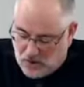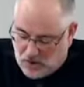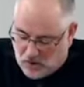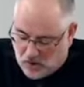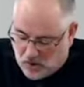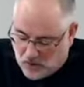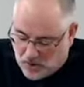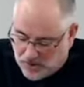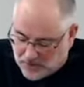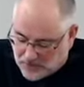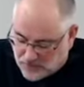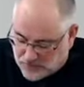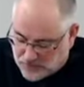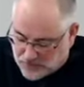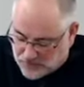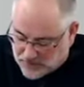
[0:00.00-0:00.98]
or enter
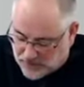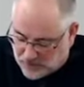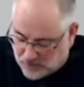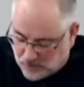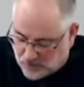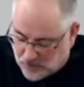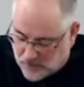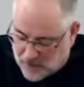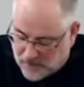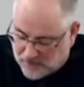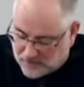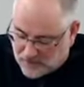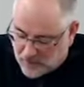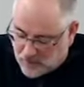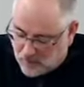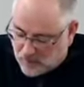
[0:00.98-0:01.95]
into secular life,
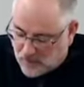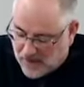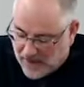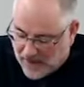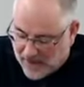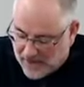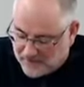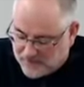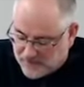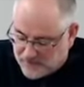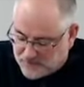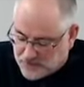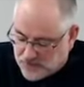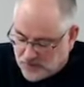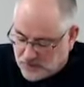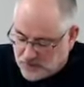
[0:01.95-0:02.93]
and over half of them
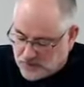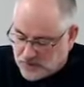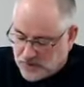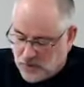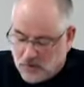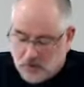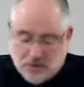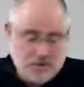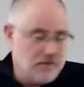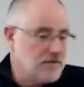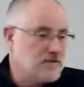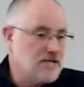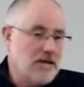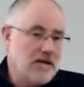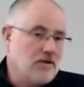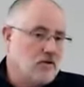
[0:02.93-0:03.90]
chose to go into the
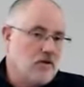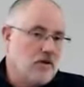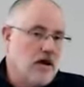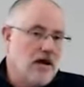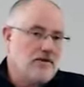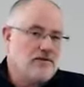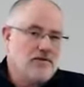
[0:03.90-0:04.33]
secular life.